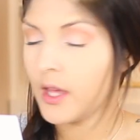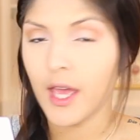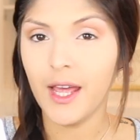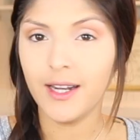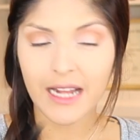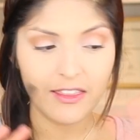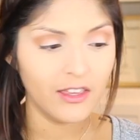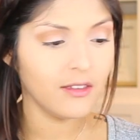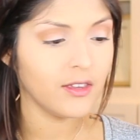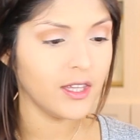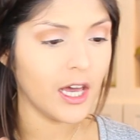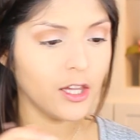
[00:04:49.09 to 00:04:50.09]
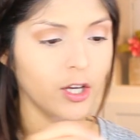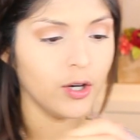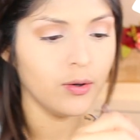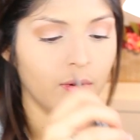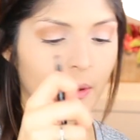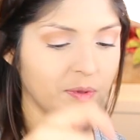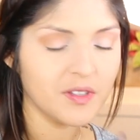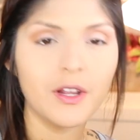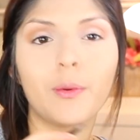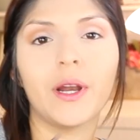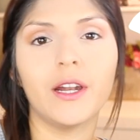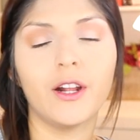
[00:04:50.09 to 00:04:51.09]
And I think the yellow, I'm just
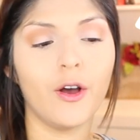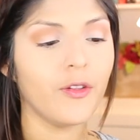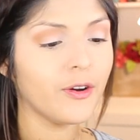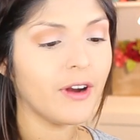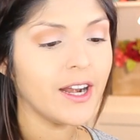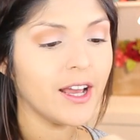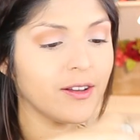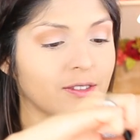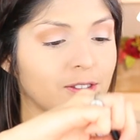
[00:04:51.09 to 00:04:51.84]
not ready to go there right now.